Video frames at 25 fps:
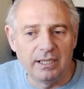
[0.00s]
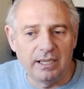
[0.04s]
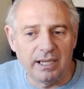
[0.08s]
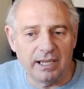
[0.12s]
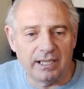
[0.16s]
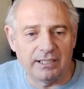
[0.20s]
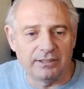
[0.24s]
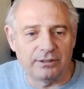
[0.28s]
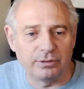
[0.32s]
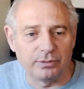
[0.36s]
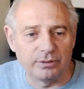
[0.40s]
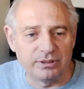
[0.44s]

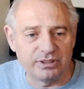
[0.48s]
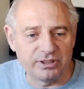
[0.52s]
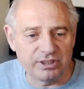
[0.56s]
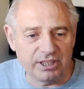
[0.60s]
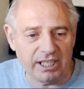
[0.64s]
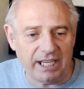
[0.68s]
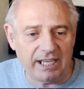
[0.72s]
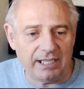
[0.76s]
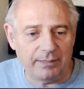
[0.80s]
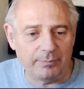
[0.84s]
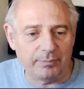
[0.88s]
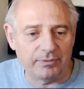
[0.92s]
and to
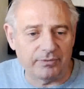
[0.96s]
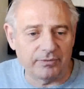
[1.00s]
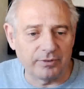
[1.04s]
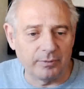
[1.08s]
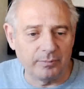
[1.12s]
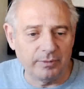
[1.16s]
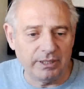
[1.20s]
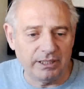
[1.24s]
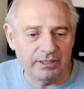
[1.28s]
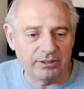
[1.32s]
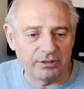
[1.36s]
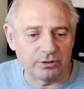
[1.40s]
escape
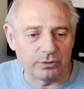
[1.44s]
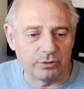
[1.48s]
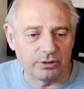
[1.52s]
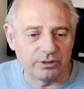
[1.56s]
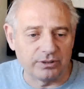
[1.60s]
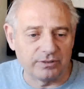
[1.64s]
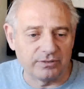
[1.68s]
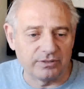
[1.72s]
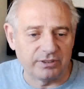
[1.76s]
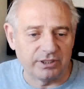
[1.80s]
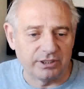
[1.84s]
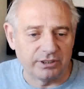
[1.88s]
from these
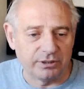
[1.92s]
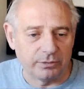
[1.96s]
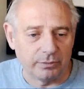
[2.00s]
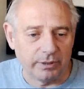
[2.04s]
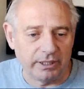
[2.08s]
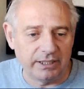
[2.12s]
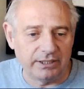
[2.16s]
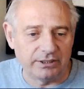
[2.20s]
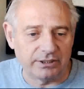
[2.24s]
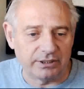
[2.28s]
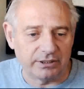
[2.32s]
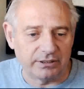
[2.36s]
sorts of
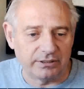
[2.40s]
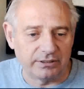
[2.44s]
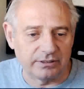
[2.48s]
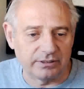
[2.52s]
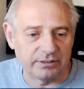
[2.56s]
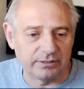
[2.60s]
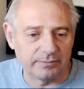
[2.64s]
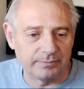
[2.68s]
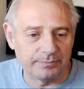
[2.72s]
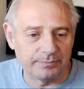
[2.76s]
situations.